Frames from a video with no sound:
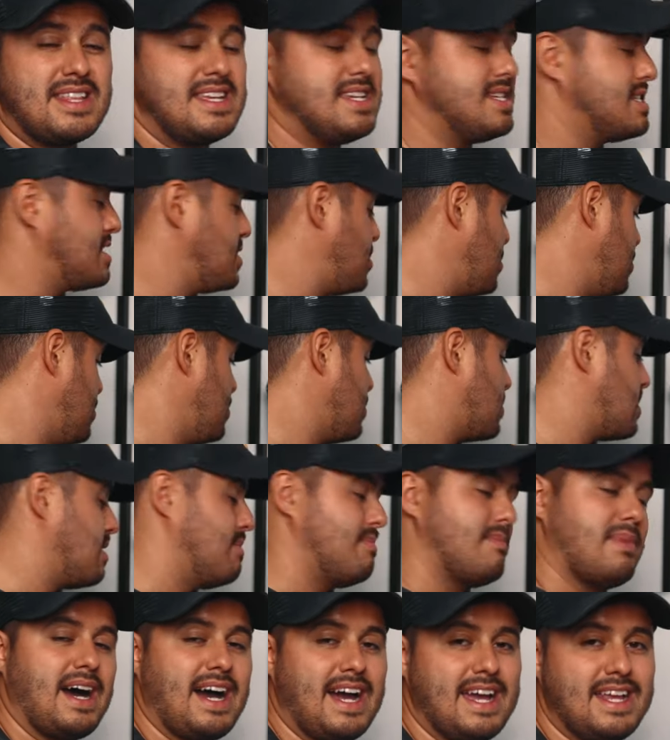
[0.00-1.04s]
these two
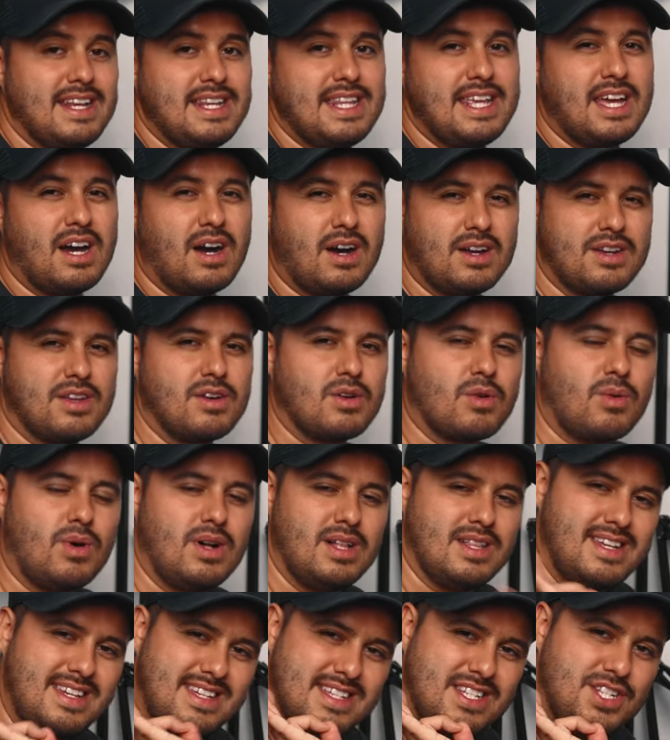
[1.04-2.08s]
combined, the audio
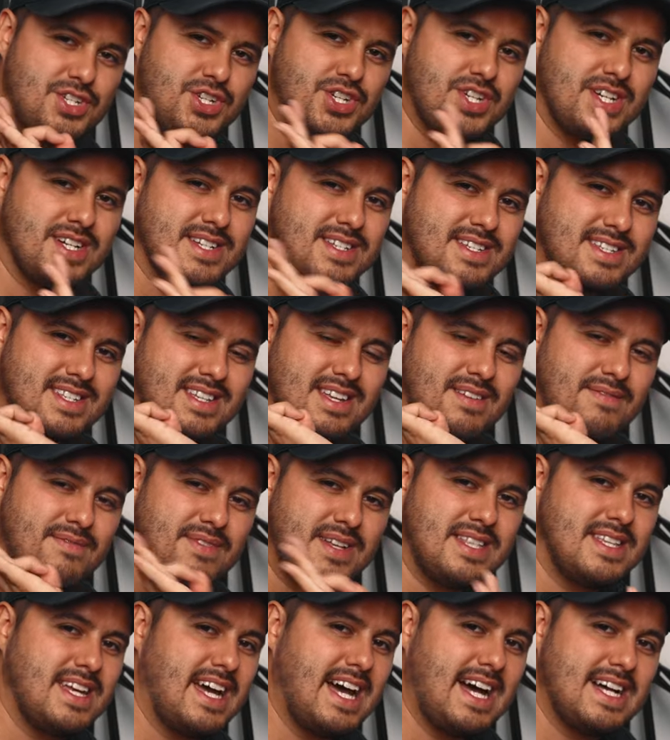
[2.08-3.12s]
quality is just
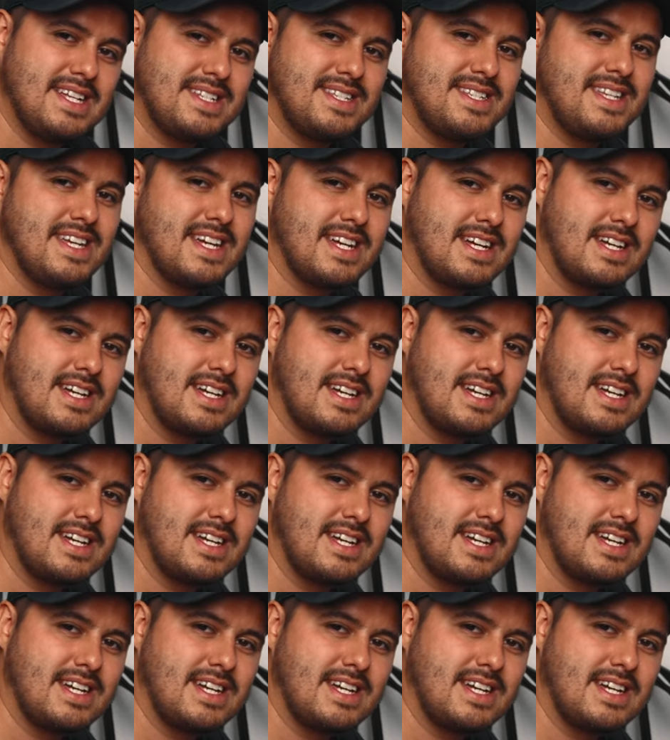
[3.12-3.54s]
fantastic.